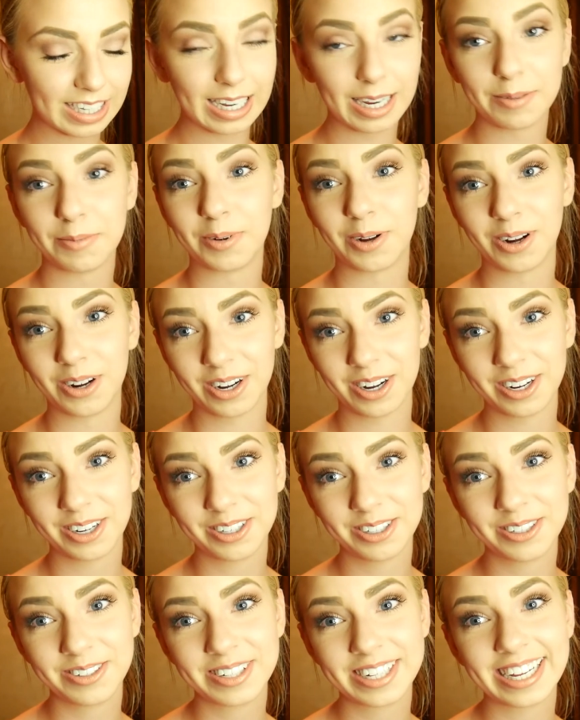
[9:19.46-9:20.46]
I'm not
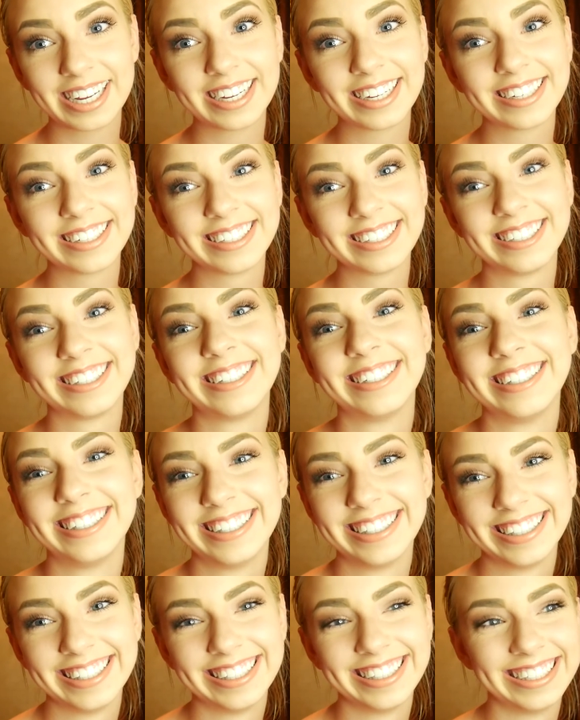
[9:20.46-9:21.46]
gonna do that.
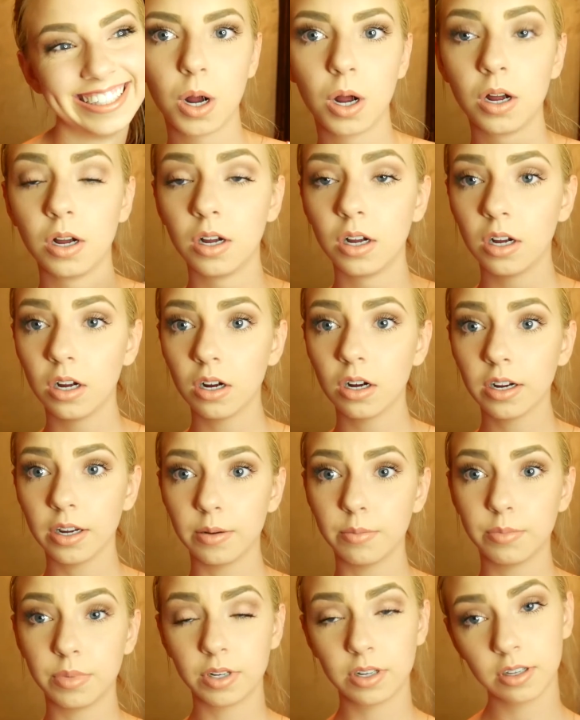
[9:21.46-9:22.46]

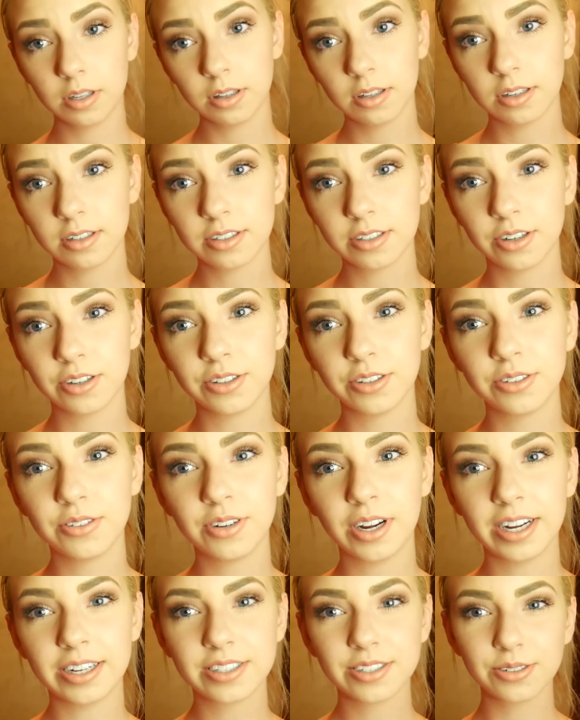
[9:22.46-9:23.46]
Alright, but good luck to all the
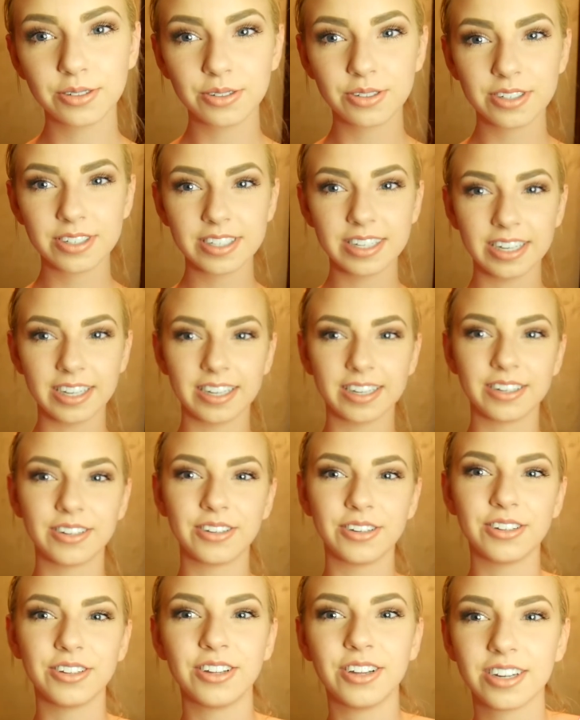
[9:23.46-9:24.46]
new high schoolers, and
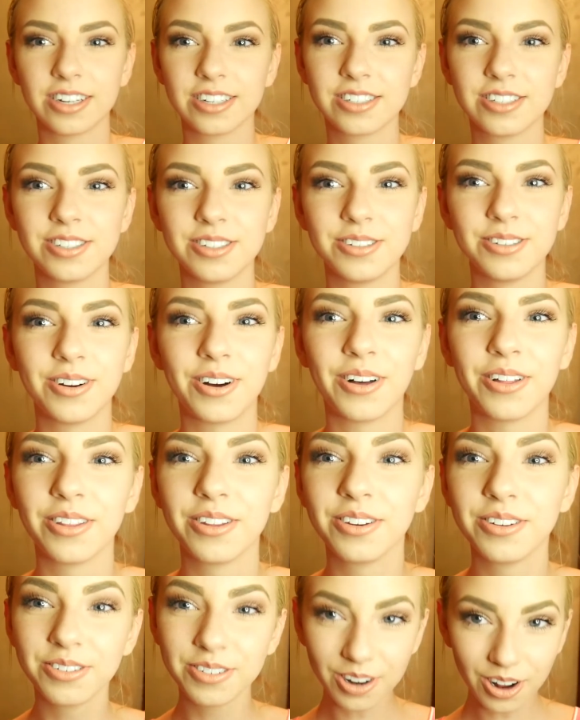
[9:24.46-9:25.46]
good luck to all the
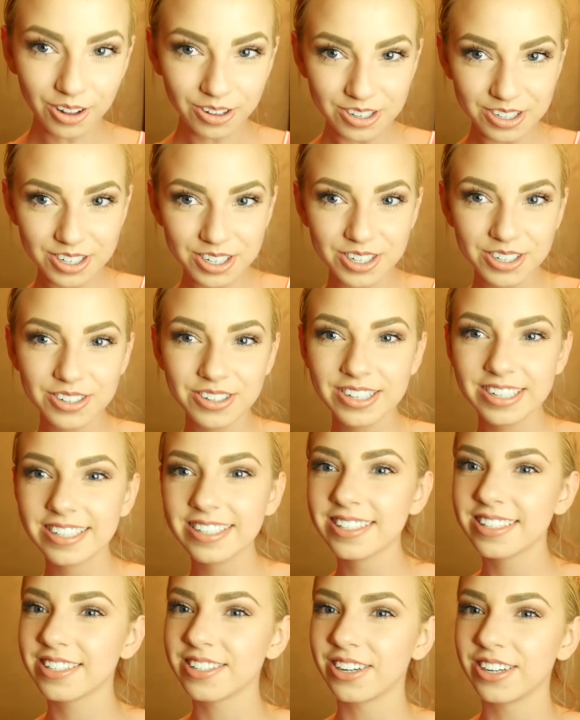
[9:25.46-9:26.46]
new college
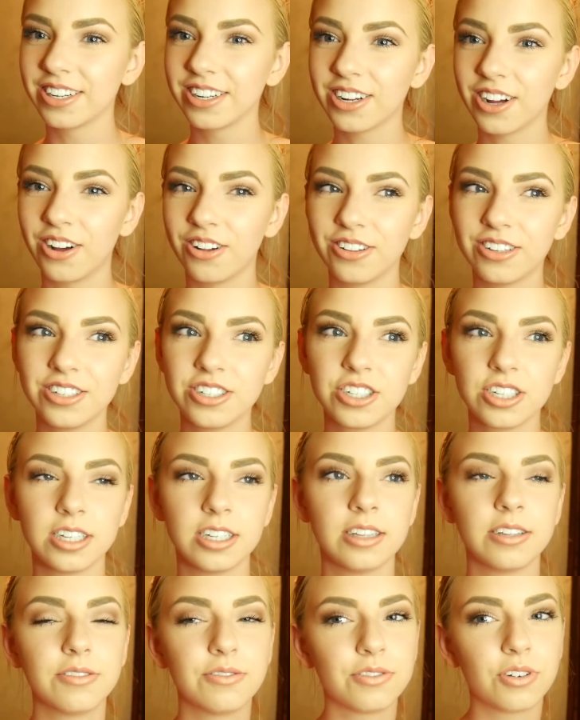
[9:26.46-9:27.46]
students starting college
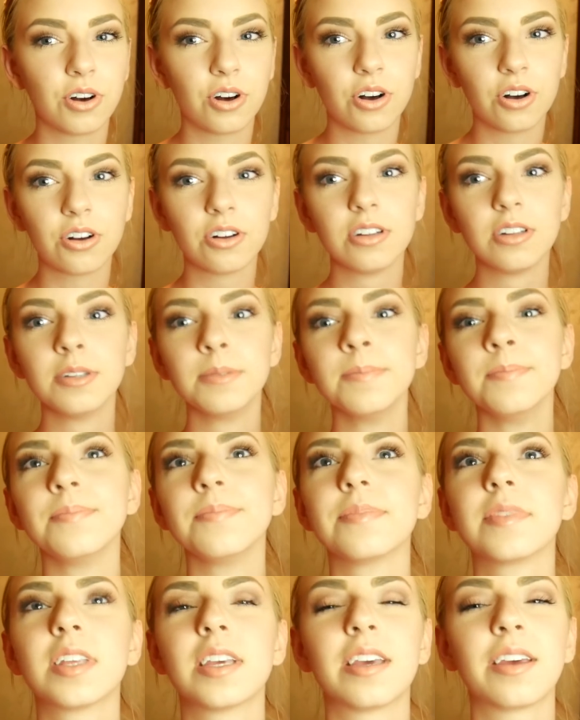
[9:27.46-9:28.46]
in the fall.
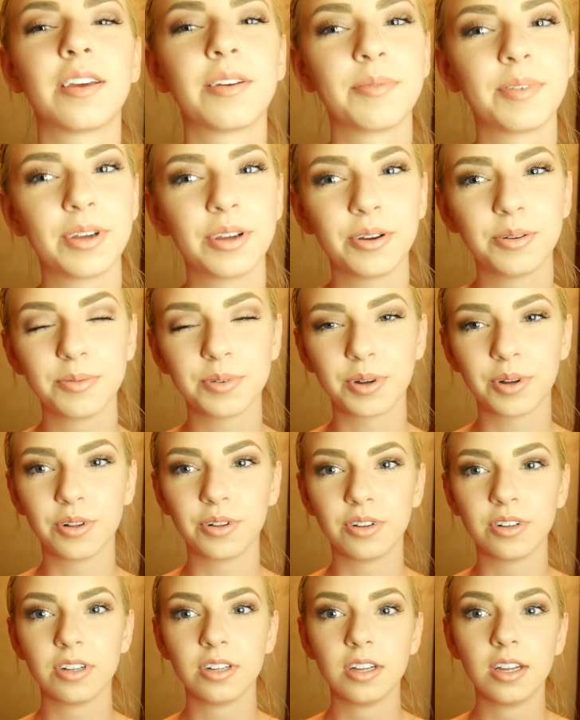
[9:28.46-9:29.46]
I hope
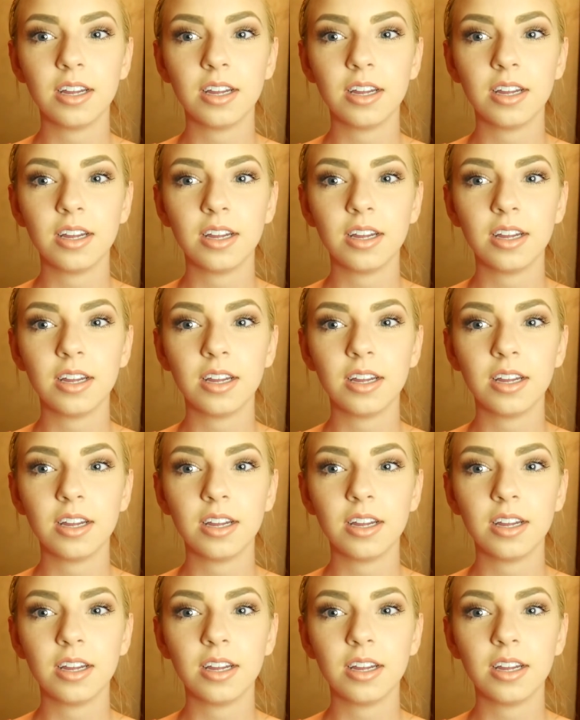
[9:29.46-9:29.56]
y'all